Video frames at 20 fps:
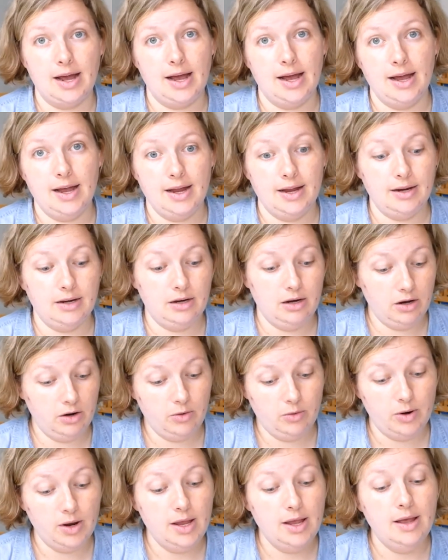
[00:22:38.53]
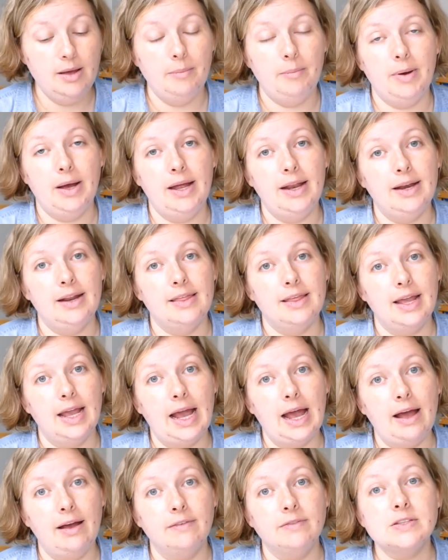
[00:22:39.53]
I know, but they
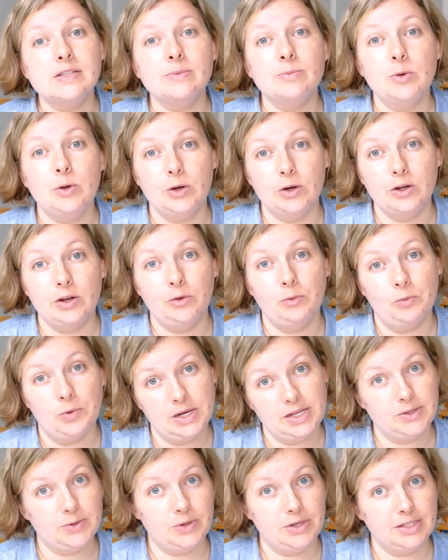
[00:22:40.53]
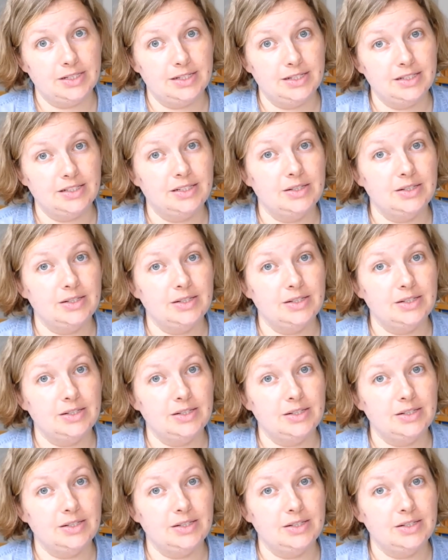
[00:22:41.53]
have some good resources.